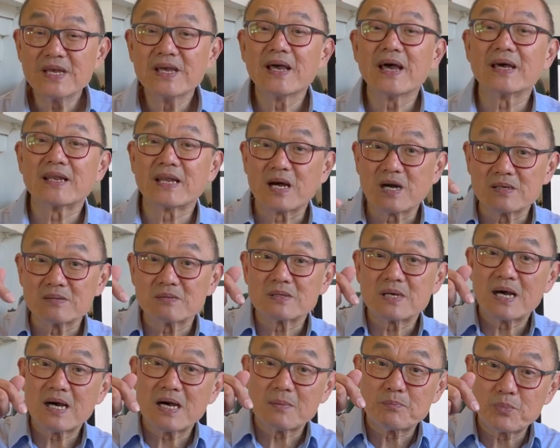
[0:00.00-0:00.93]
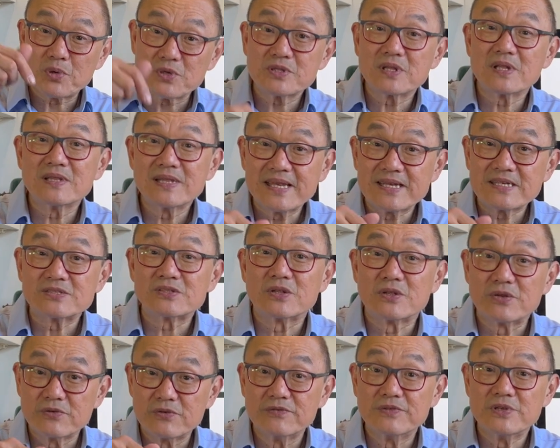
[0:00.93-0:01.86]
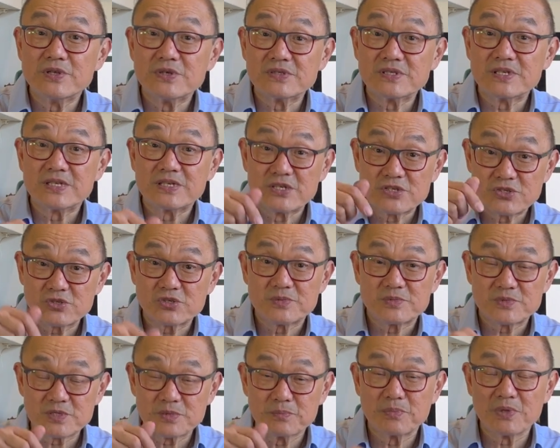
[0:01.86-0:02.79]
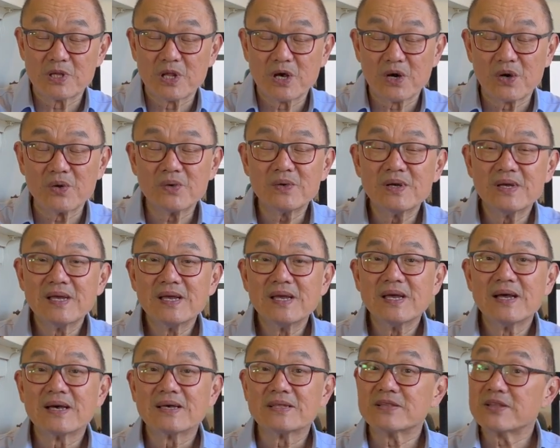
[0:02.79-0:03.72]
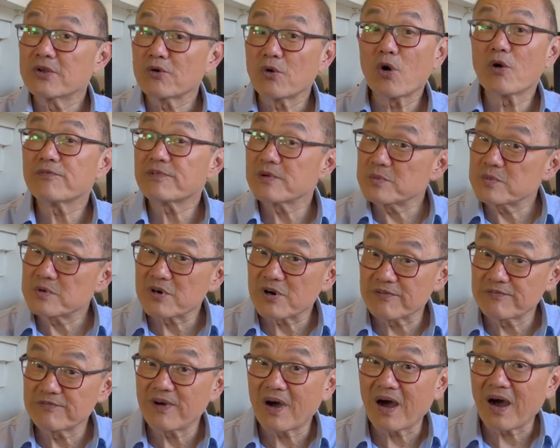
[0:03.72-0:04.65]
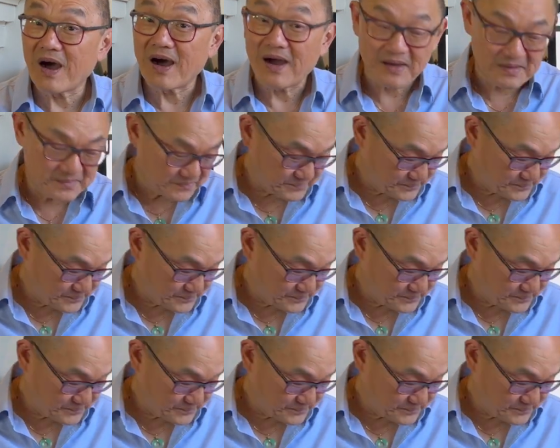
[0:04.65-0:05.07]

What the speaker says: and I'll put the links to the reviews in the description below, they're all from Cravar,